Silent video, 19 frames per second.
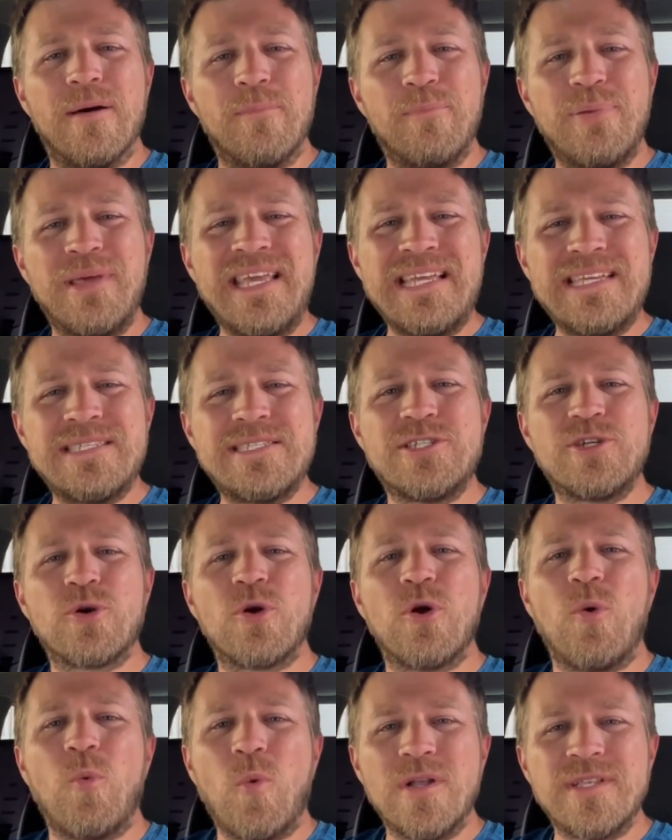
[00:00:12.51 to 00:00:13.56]

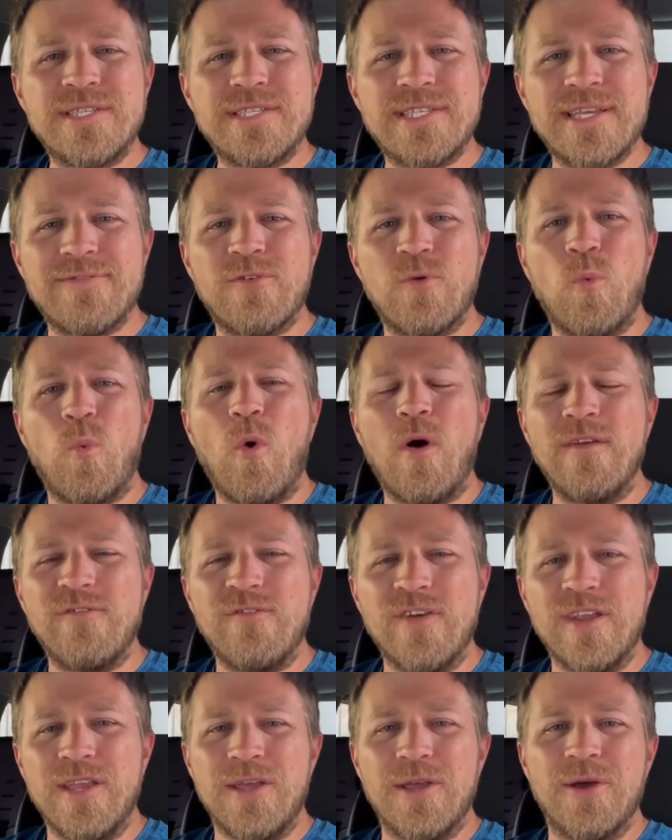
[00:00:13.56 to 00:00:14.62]
P0171
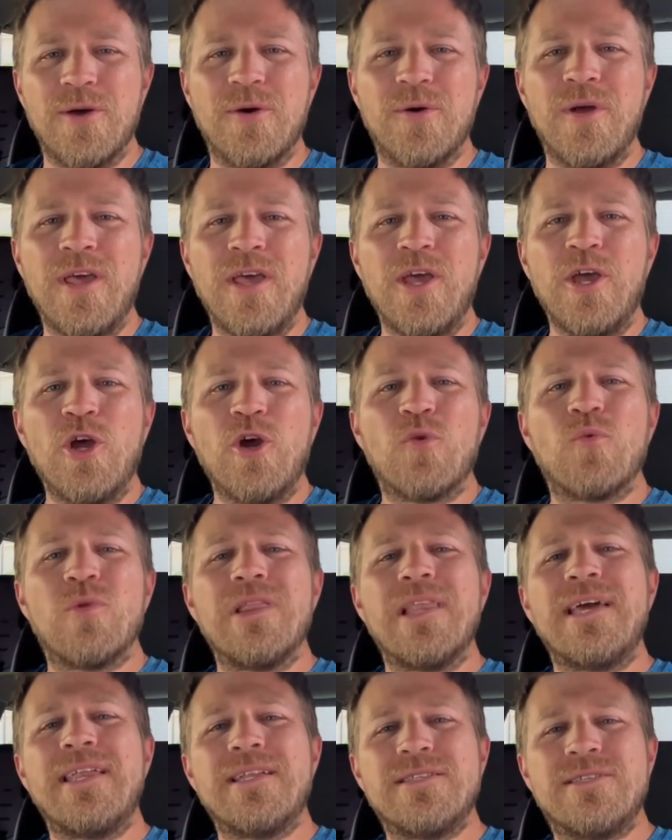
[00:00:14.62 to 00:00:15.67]
video
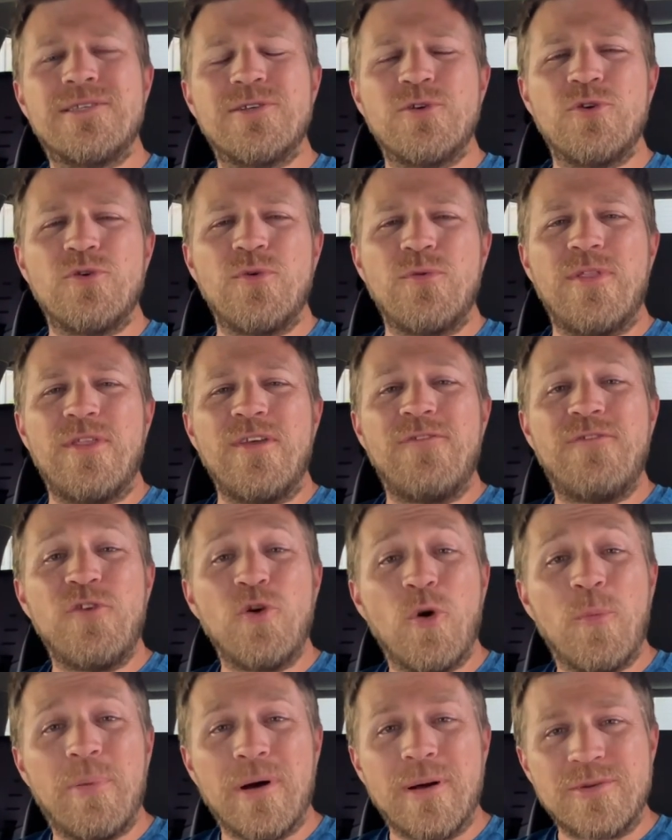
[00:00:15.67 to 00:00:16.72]
related to the
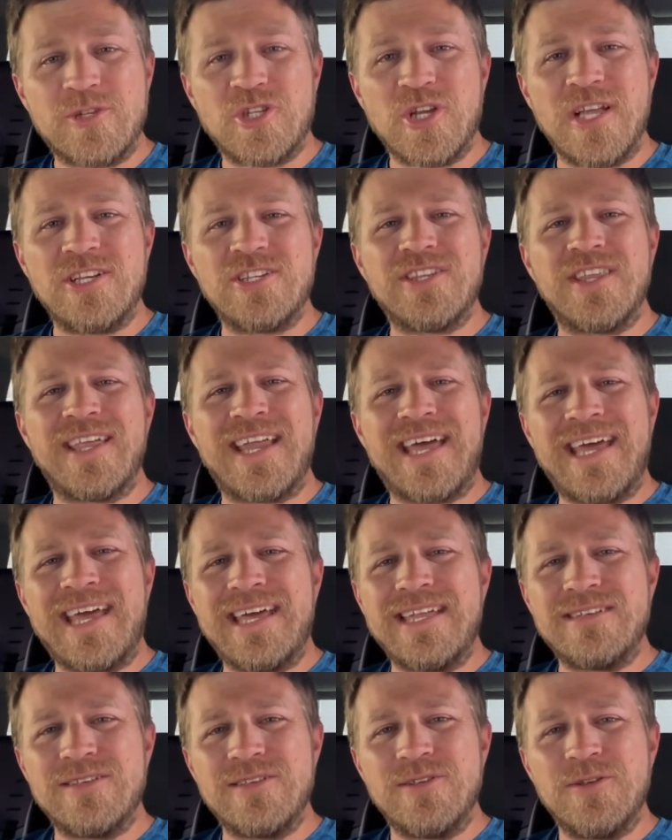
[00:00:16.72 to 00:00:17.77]
fuel pump change that I
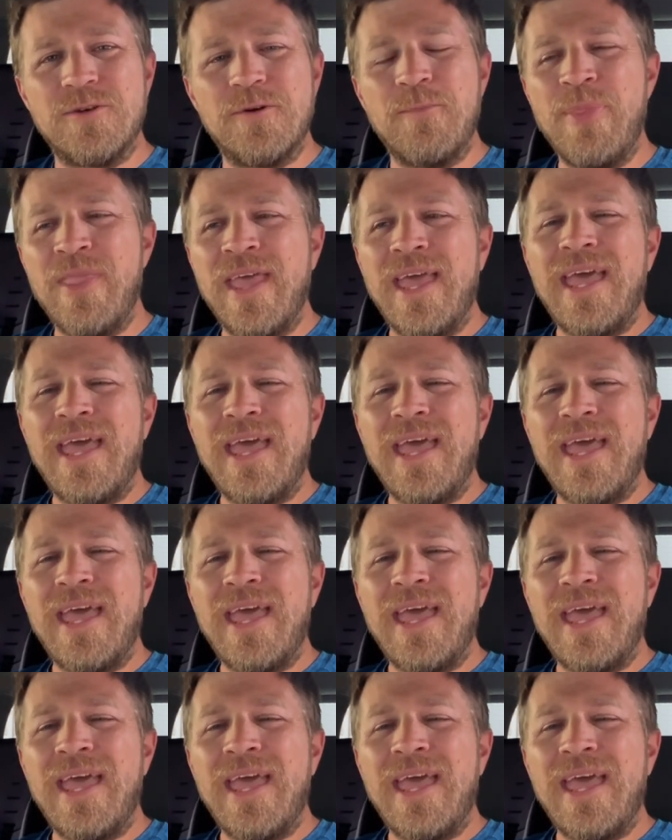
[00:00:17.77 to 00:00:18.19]
had to do.